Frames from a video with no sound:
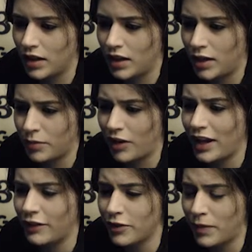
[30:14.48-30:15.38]
A
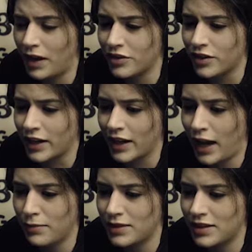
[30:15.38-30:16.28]
parade of debauchery,
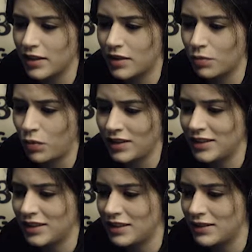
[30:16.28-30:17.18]
absinthe,
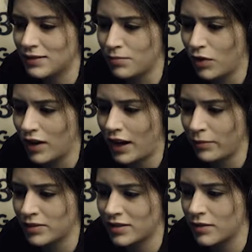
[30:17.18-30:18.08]
wantedness, more
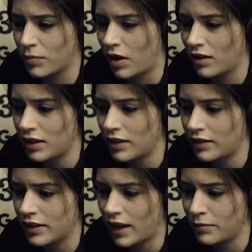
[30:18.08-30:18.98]
absinthe,
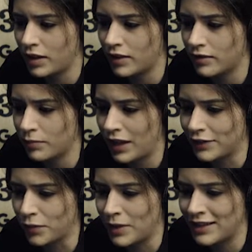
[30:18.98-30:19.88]
brawling, gambling,
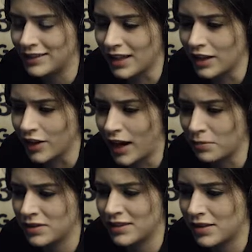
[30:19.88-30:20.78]
blasphemy, and slander.
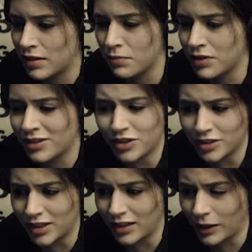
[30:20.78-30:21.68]
Absinthe and
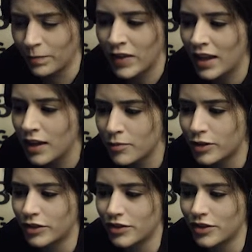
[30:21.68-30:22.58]
prisoner's honey.
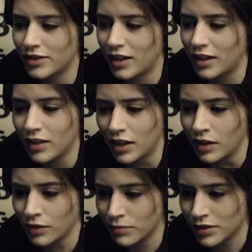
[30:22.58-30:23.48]
Prisoner's honey
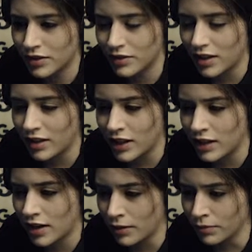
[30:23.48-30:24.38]
alone, prisoner's honey
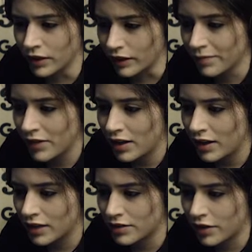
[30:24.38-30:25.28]
in company.
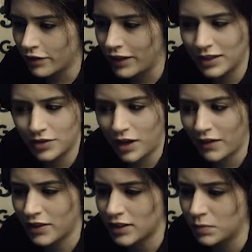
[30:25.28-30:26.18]
Is there a vice you
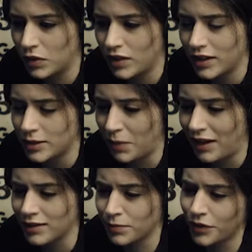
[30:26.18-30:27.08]
haven't explored? It's
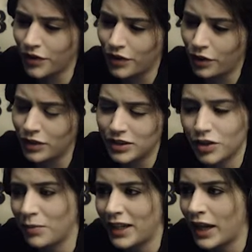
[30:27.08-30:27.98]
possible. There are only
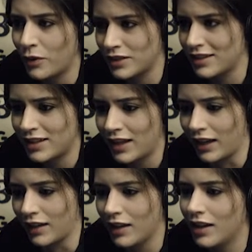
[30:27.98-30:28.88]
so many hours in the
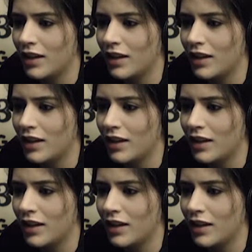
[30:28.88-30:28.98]
day.